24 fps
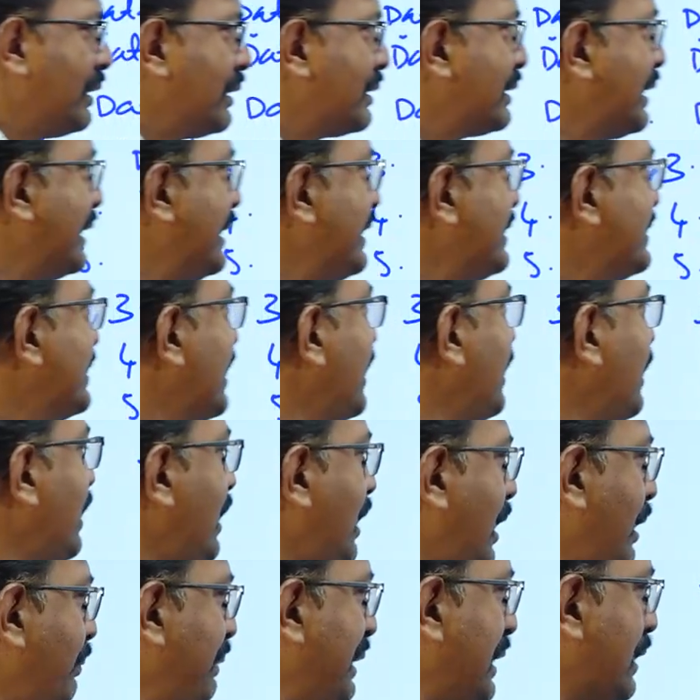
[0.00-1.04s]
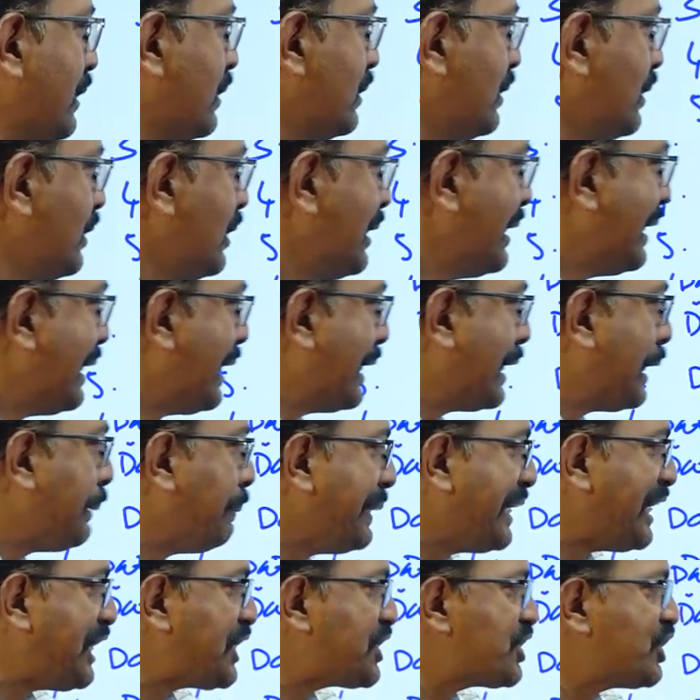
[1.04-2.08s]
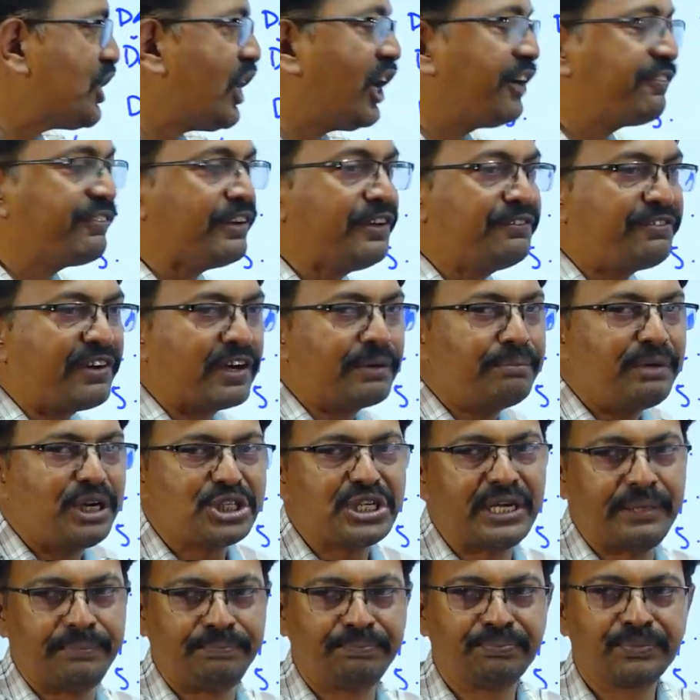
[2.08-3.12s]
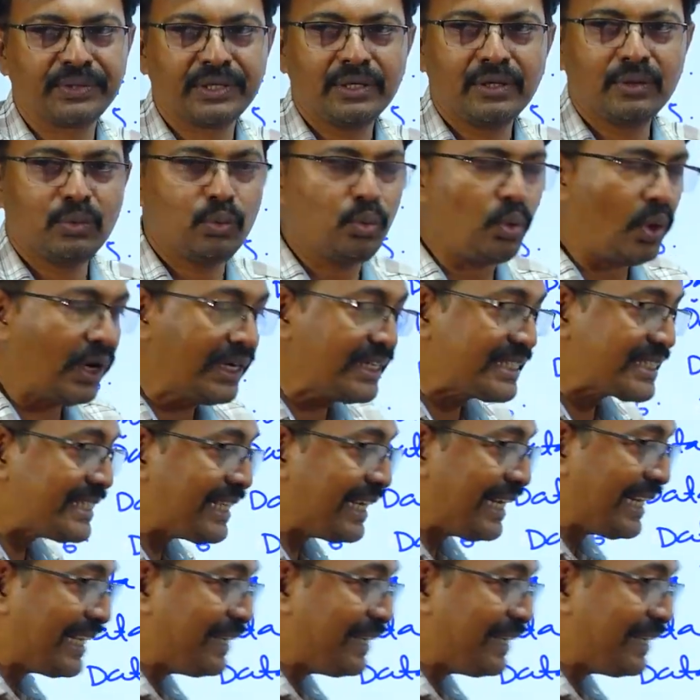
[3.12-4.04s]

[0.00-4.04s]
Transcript: That is a repetition of information. Once the